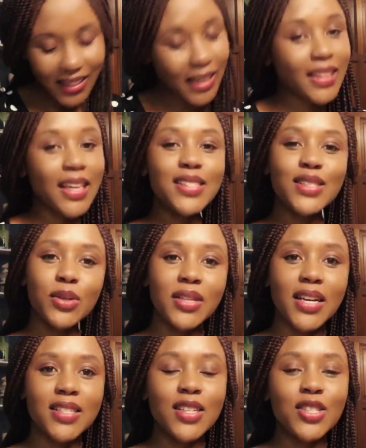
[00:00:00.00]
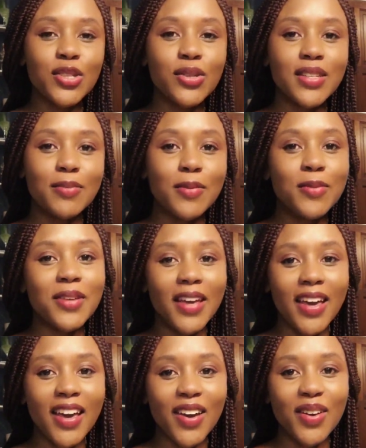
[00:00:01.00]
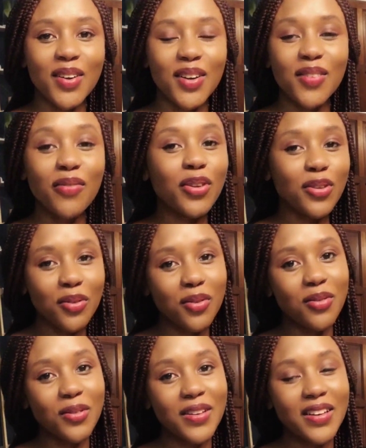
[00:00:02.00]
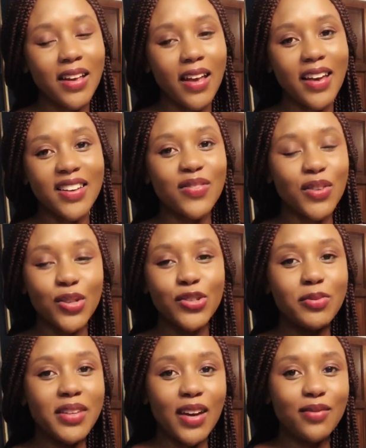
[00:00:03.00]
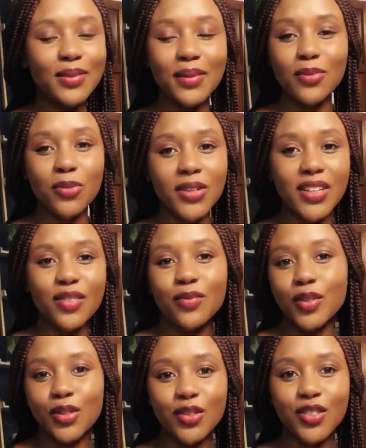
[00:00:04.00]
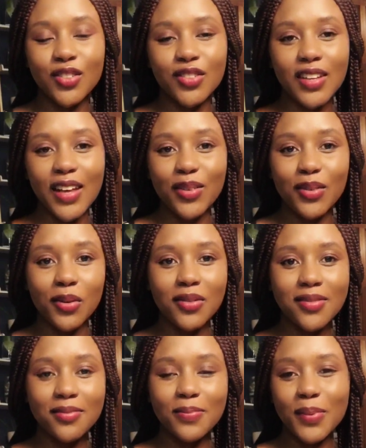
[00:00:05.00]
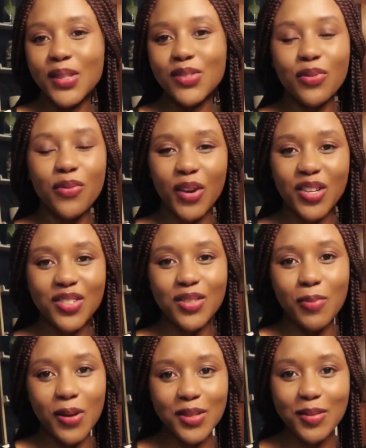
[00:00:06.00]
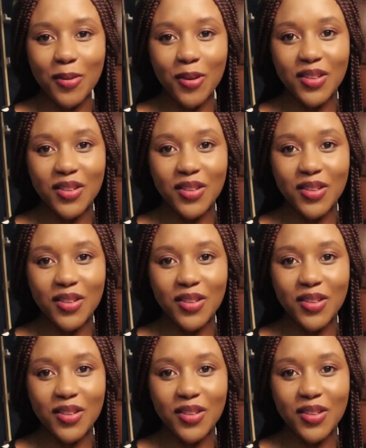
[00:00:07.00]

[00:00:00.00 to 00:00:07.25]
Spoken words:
Like, that's so nice. That shows that people care for you, and for you to be comfortable at work, and for you to, I don't know, be as refreshed as possible.